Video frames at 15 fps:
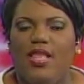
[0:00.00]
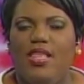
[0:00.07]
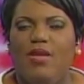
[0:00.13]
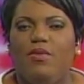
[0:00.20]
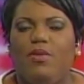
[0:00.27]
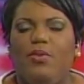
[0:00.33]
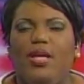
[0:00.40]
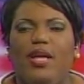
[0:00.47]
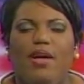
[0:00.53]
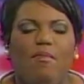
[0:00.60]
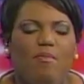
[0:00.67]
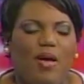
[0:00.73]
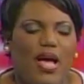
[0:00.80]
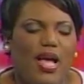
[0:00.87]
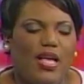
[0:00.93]
And then when we
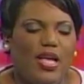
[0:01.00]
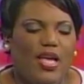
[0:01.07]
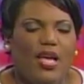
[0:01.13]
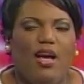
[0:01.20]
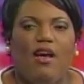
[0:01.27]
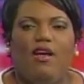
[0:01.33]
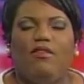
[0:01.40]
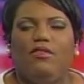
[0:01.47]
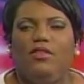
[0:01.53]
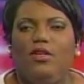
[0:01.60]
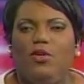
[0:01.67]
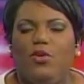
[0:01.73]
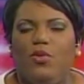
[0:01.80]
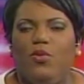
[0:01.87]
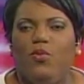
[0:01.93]
come back, you
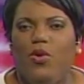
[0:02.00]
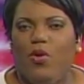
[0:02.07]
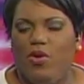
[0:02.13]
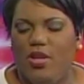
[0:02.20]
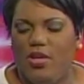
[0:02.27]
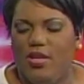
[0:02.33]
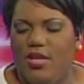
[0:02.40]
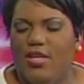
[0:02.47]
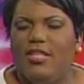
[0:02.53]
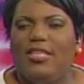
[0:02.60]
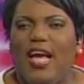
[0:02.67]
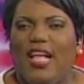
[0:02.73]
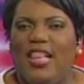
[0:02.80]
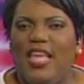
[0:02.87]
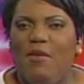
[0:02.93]
know, we're going to
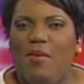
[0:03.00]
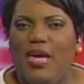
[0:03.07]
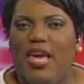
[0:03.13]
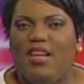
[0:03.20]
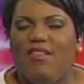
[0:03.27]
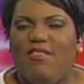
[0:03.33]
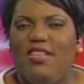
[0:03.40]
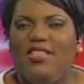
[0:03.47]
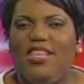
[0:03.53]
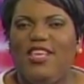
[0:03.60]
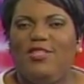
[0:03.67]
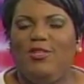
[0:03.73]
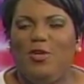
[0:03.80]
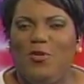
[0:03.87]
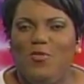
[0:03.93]
tackle him again on
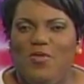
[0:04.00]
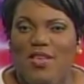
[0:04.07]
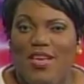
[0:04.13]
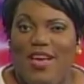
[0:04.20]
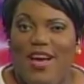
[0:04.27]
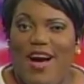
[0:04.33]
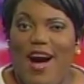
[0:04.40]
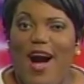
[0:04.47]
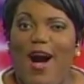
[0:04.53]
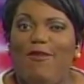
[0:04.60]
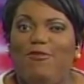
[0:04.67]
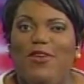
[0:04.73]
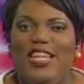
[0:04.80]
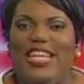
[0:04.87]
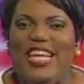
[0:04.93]
this issue
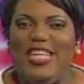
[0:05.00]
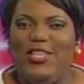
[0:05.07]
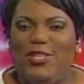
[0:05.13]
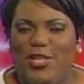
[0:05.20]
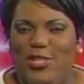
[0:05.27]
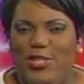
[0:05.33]
of relationships.